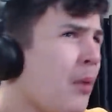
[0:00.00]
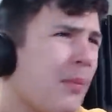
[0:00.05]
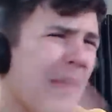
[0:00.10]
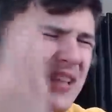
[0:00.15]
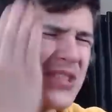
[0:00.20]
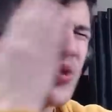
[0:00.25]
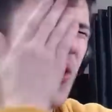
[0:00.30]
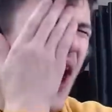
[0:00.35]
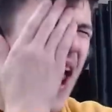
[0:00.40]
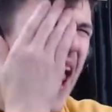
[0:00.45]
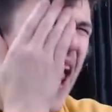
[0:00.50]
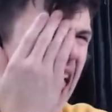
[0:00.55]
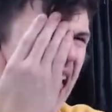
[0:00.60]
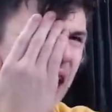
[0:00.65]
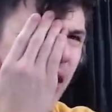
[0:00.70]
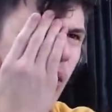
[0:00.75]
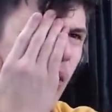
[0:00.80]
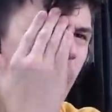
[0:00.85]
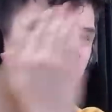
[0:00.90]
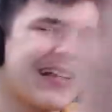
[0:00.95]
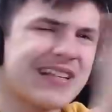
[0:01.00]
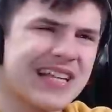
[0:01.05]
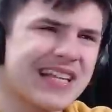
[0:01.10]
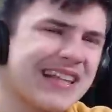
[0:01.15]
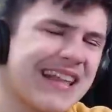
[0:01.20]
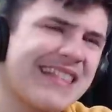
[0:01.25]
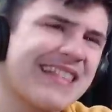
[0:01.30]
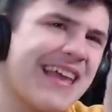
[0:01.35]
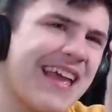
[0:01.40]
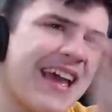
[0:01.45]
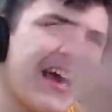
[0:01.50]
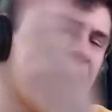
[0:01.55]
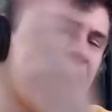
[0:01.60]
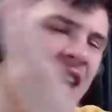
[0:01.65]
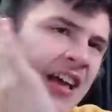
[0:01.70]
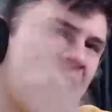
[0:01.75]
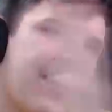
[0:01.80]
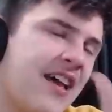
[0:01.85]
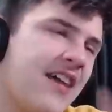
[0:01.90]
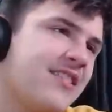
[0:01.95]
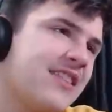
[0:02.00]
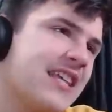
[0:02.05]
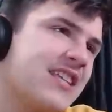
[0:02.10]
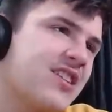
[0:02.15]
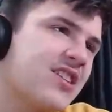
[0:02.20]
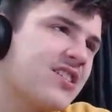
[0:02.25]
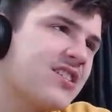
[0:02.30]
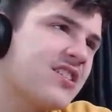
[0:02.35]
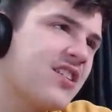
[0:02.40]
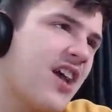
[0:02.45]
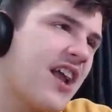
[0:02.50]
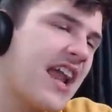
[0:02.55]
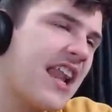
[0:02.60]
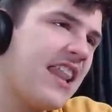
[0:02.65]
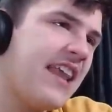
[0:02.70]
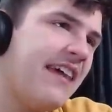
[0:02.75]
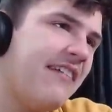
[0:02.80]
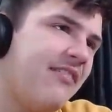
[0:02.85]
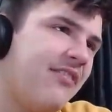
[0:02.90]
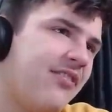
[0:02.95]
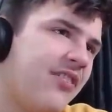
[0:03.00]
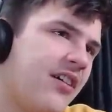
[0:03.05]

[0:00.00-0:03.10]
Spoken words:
that's not a hill, That's just a cliff.